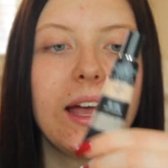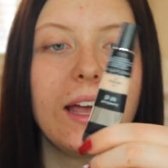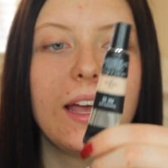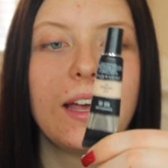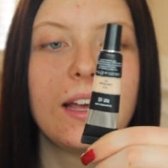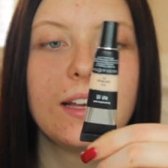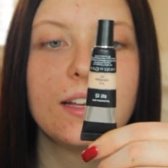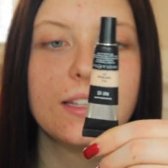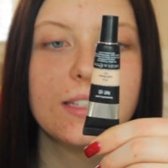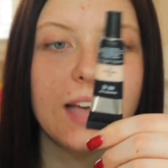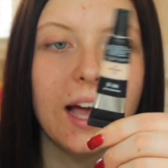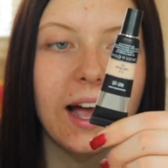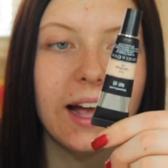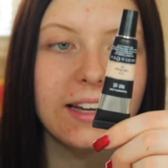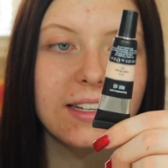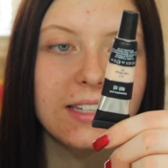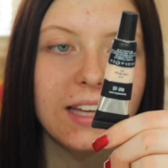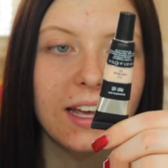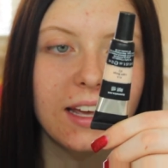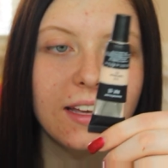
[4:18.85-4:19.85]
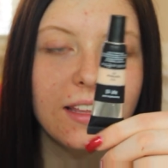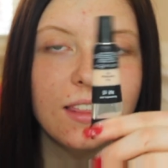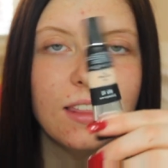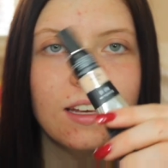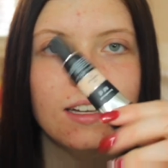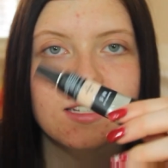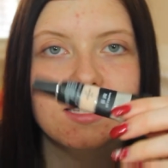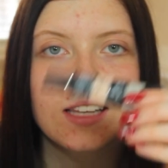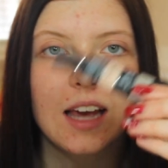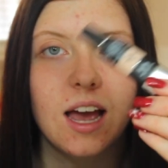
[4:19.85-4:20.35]
is I take
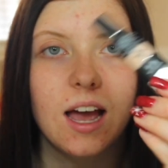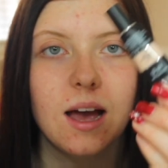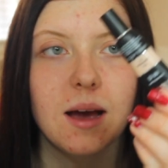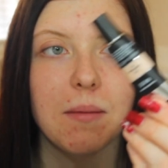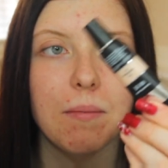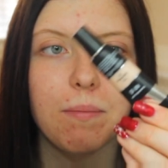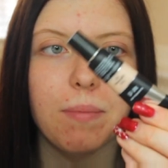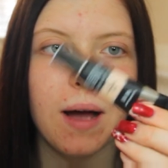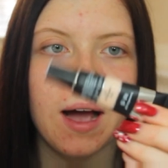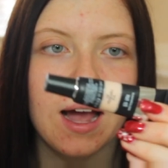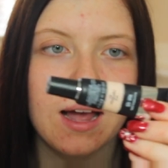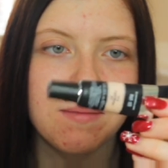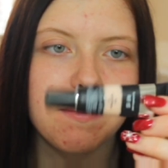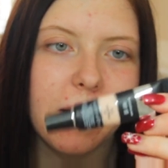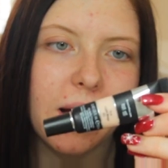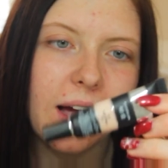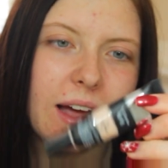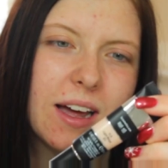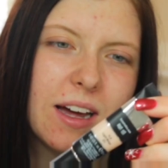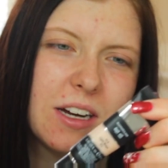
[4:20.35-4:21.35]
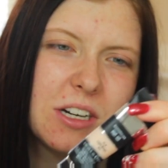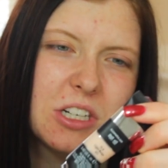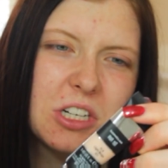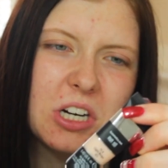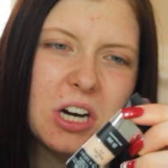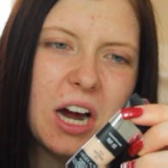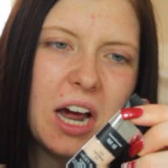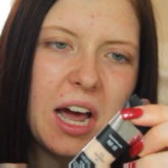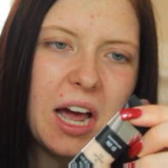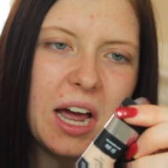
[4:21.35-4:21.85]
this Bye Bye
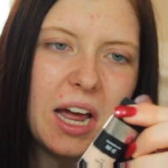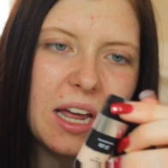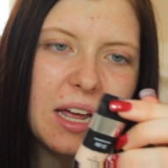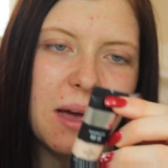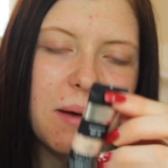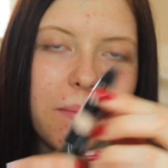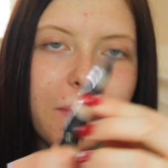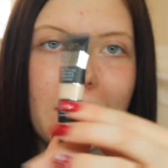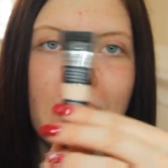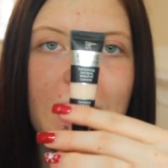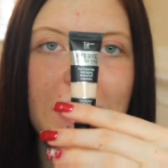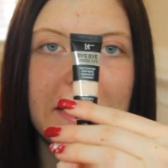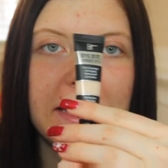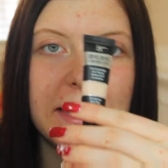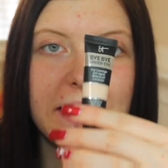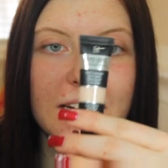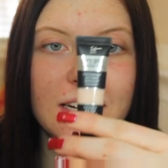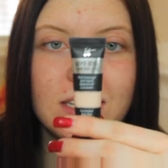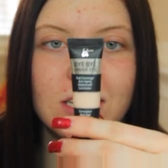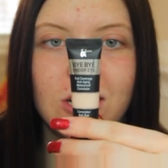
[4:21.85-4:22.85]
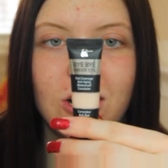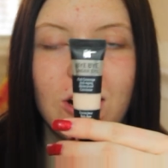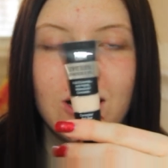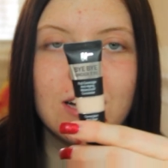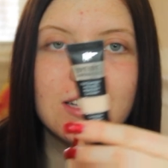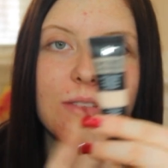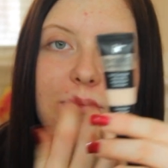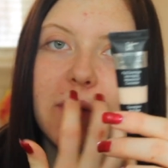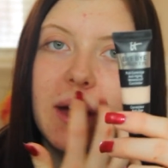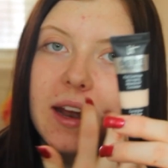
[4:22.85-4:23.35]
Under Eye by It
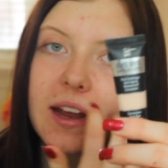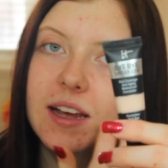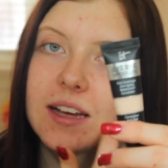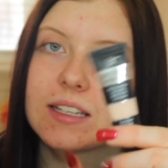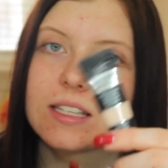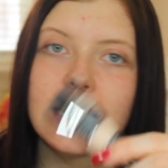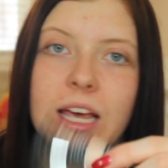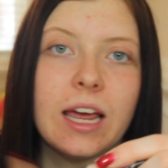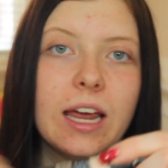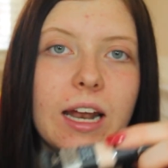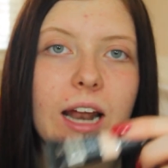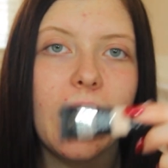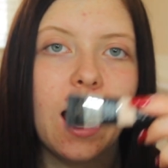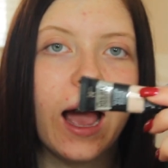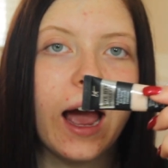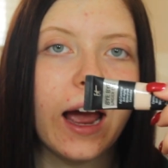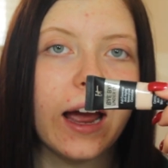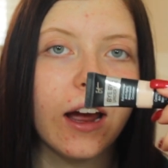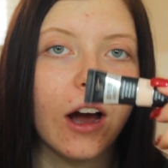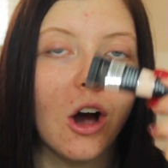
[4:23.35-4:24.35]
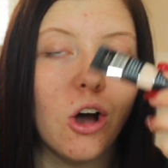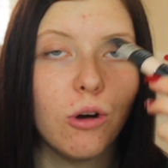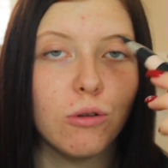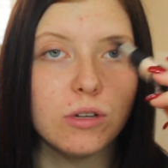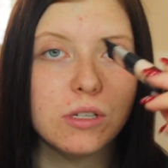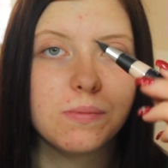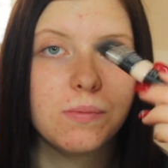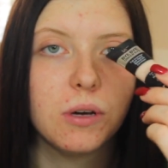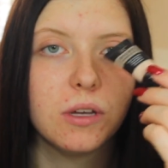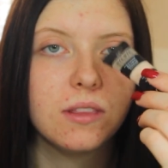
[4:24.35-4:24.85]
Cosmetics, and I
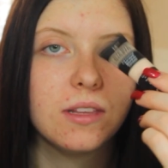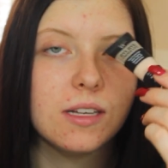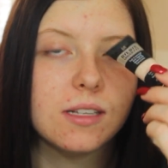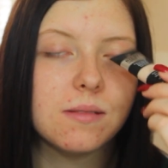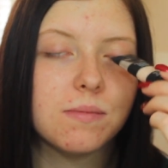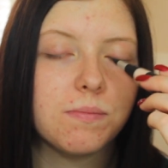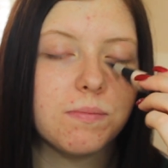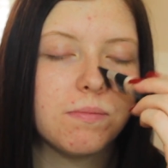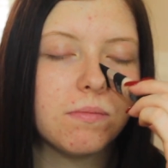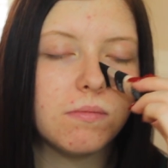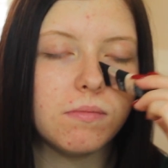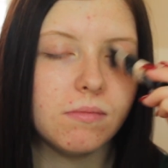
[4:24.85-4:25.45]
always put this